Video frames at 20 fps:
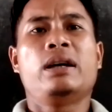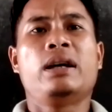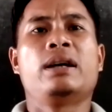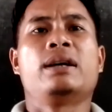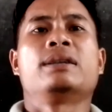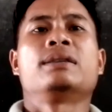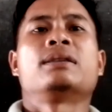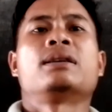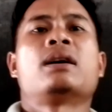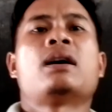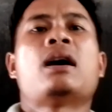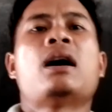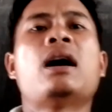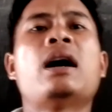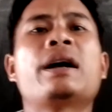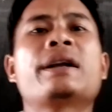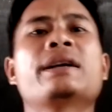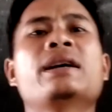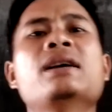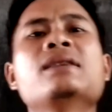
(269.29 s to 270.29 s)
and
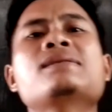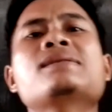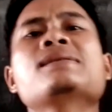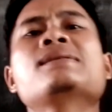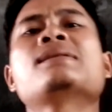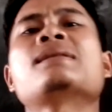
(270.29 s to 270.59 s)
Aryans